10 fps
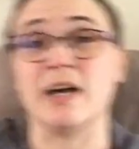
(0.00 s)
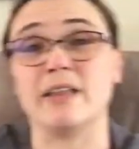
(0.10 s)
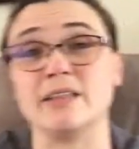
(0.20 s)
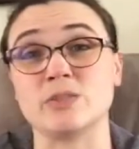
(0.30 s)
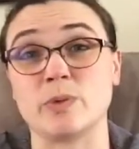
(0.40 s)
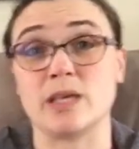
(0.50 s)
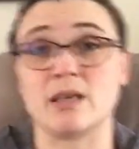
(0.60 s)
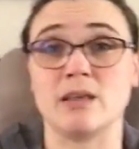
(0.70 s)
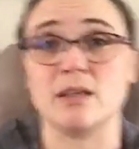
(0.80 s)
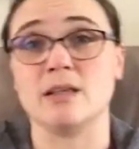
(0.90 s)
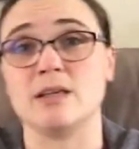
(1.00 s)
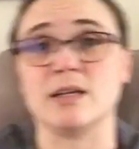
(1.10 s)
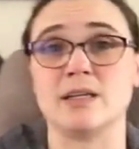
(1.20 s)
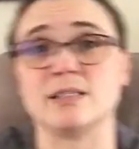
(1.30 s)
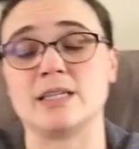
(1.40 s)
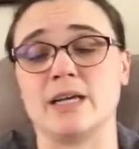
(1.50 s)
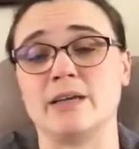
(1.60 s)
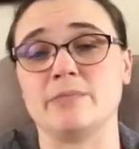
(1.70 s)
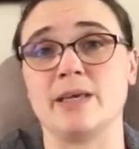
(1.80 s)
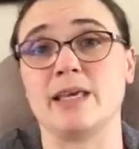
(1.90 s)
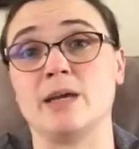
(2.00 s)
this week. Sorry, I'm